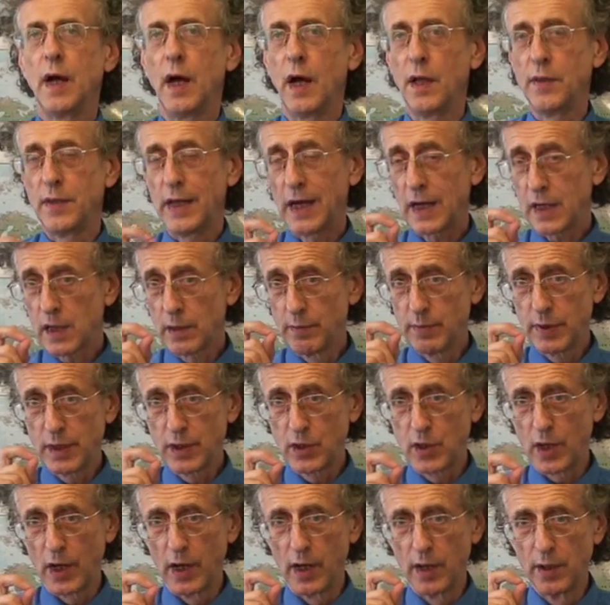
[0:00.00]
And that can be
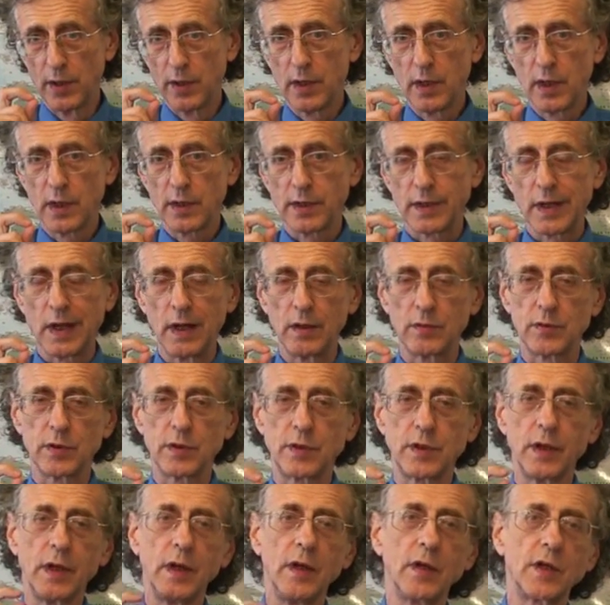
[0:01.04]
done down to
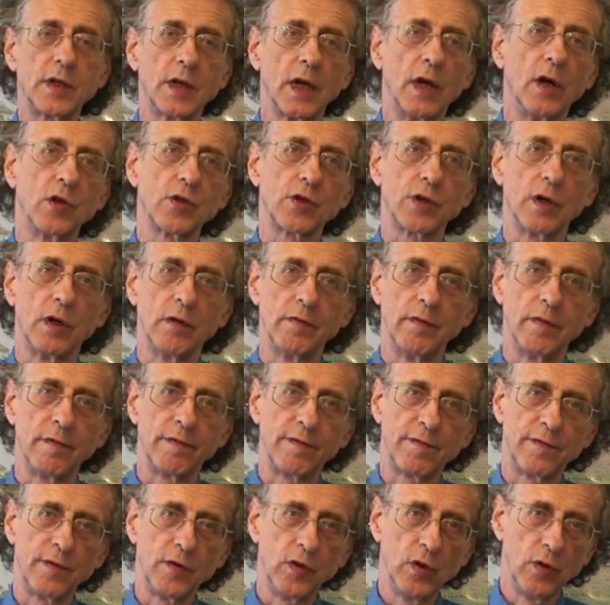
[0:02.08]
details of a
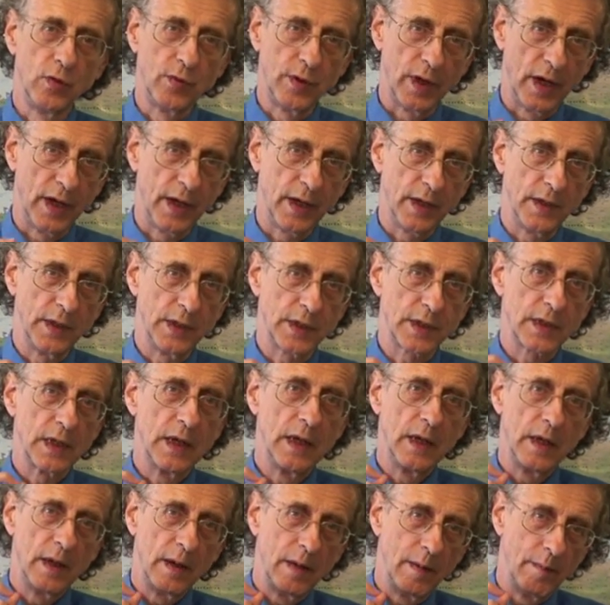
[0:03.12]
few days
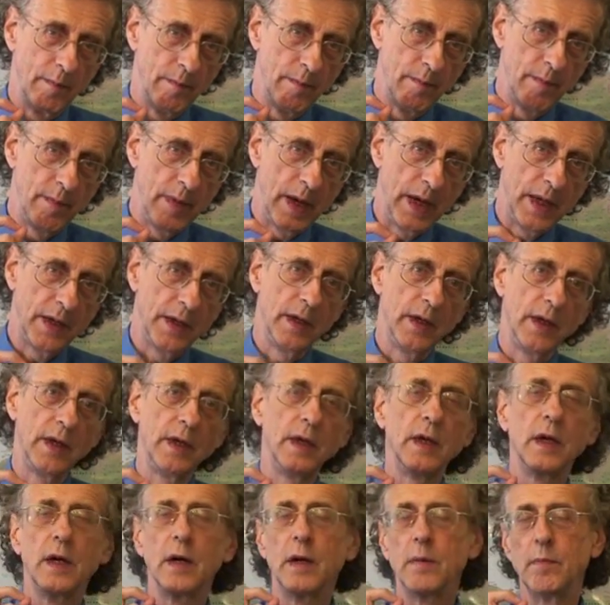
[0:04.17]
many
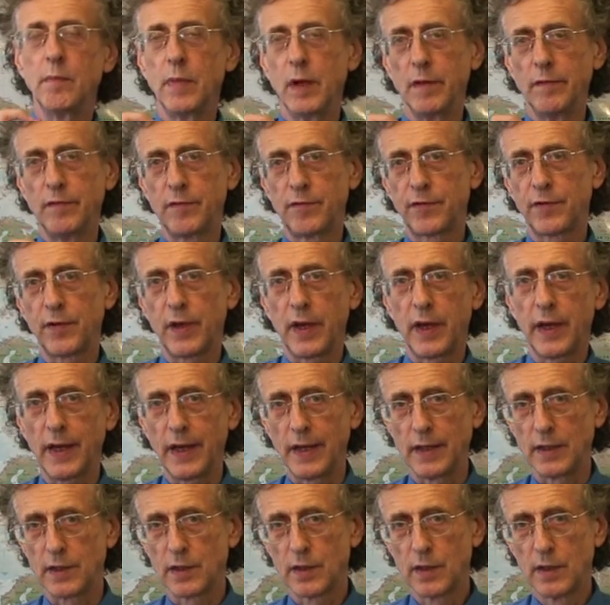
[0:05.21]
months
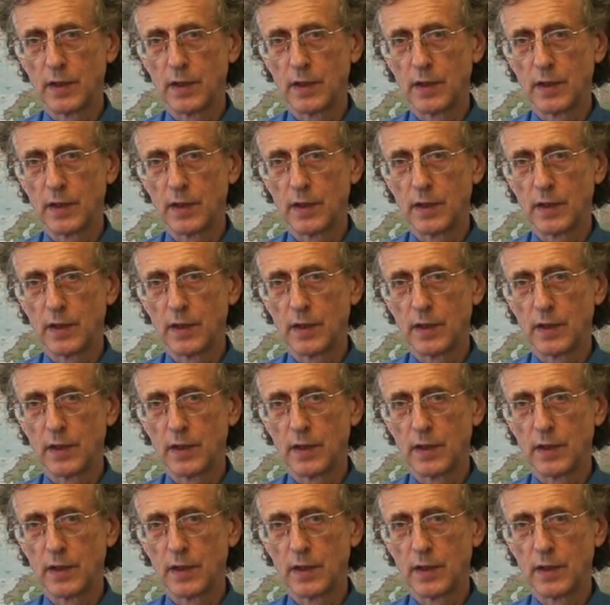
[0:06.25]
ahead,